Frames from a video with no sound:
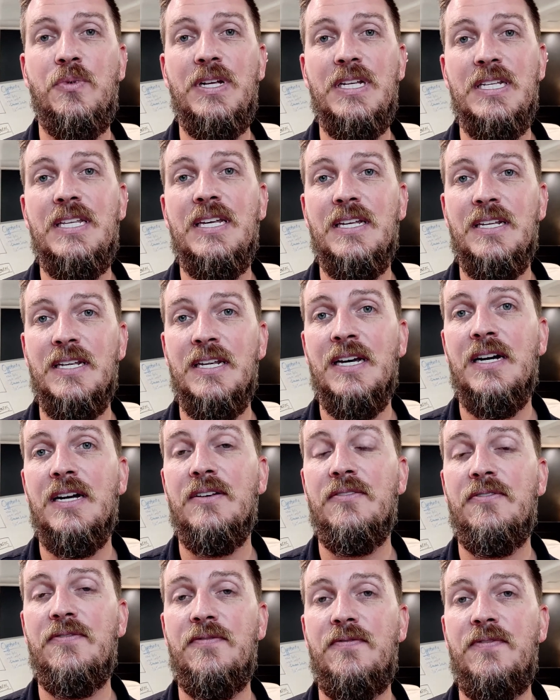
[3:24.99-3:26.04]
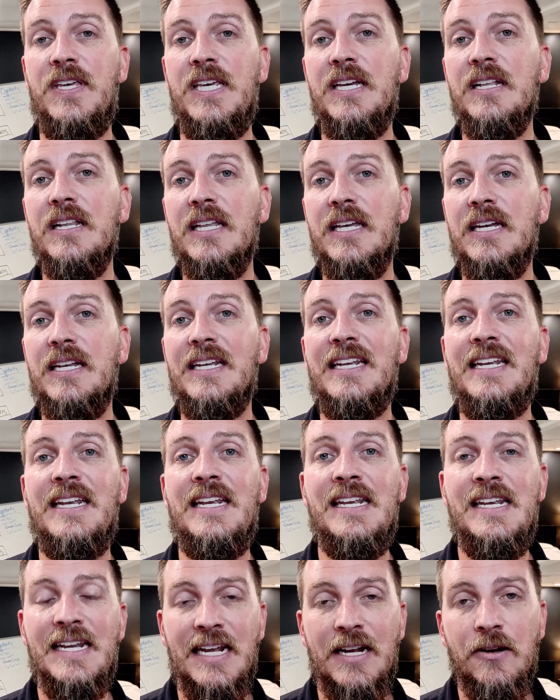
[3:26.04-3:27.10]
we did not feel it
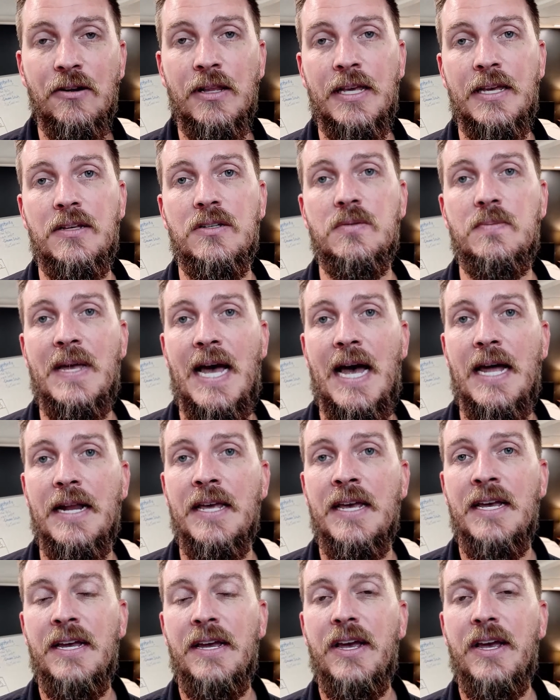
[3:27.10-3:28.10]
nearly as bad